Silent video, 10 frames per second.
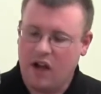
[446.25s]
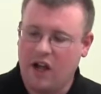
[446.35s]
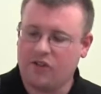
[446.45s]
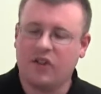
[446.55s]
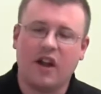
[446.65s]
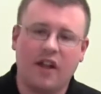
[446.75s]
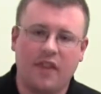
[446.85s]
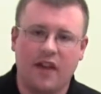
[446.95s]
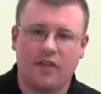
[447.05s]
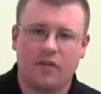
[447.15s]
I also carry
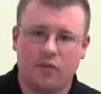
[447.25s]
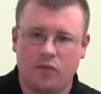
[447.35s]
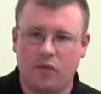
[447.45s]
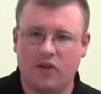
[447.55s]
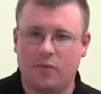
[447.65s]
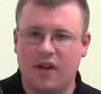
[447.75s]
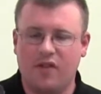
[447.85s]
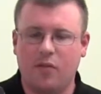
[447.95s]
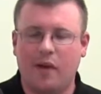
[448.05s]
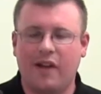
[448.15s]
this, which many
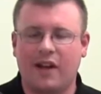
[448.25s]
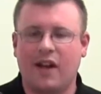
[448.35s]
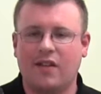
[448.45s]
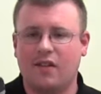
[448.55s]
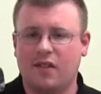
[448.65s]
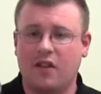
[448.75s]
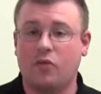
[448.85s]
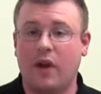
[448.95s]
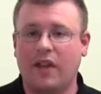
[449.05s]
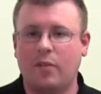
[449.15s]
of you may recognize. It's an
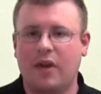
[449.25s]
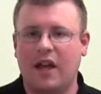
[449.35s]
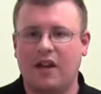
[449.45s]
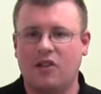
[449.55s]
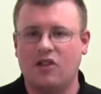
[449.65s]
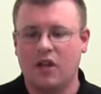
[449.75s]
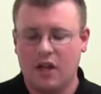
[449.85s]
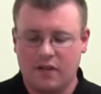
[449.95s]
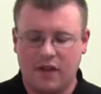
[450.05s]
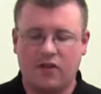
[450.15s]
Israeli bandage.
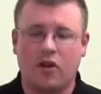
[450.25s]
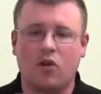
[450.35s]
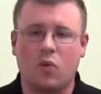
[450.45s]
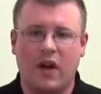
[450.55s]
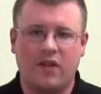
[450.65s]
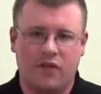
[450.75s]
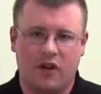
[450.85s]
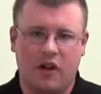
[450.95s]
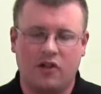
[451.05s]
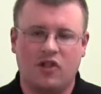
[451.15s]
These are great
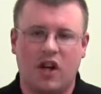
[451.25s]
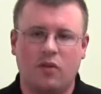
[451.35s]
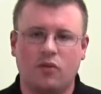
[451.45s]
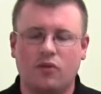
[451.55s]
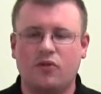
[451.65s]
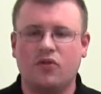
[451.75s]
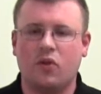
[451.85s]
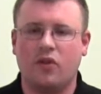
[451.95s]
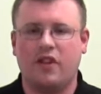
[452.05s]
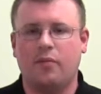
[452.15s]
for gunshot wounds
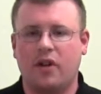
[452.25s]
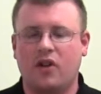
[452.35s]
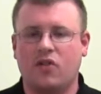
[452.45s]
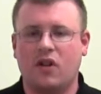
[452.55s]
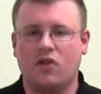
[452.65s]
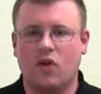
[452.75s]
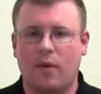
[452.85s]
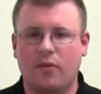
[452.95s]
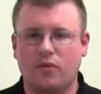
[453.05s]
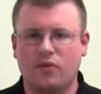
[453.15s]
or deep penetrating
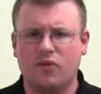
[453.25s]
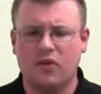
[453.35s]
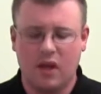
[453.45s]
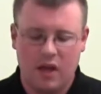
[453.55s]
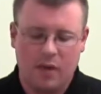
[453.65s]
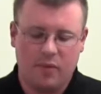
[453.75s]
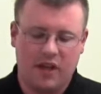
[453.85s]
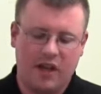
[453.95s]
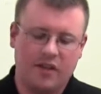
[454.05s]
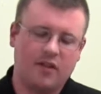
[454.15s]
trauma wounds
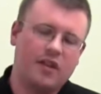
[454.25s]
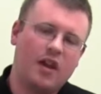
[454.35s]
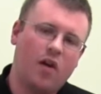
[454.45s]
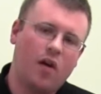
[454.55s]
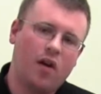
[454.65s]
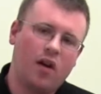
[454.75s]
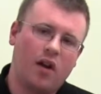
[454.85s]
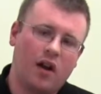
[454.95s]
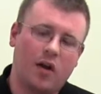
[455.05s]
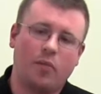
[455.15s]
because they
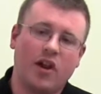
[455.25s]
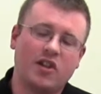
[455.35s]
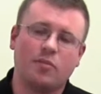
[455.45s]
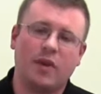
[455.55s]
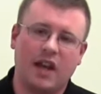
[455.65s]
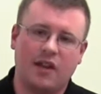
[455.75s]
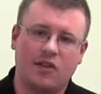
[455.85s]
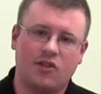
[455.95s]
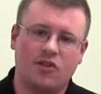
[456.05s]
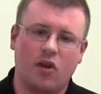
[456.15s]
are a compression
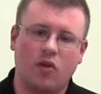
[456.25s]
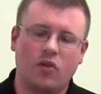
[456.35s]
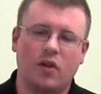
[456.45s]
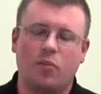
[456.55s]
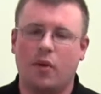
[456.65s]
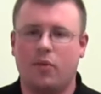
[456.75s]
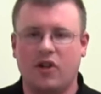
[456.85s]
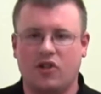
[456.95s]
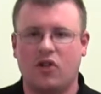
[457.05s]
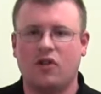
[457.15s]
bandage. So you can put
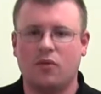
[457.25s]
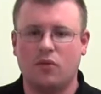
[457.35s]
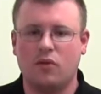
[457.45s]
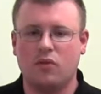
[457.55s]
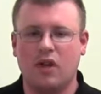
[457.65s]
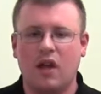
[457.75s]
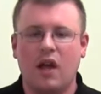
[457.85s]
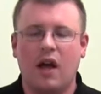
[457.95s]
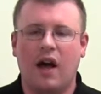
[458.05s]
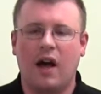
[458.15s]
pressure on your wound,
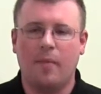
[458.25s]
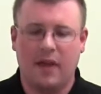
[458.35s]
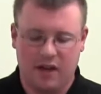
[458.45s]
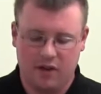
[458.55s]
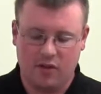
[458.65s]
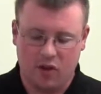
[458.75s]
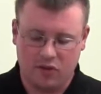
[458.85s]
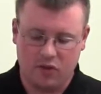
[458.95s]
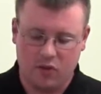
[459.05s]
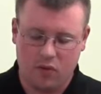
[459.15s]
and it's
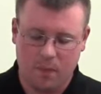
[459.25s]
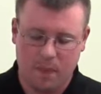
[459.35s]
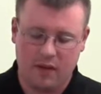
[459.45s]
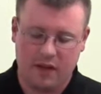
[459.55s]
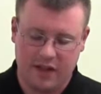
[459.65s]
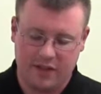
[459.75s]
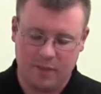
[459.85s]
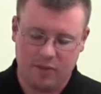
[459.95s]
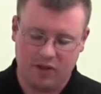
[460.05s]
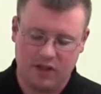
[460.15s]
also got
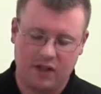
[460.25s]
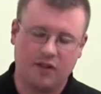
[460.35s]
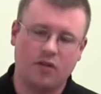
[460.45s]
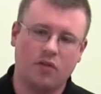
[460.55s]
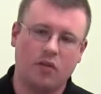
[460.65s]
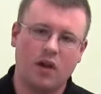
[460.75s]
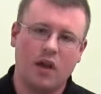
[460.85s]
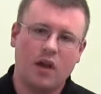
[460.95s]
the ability to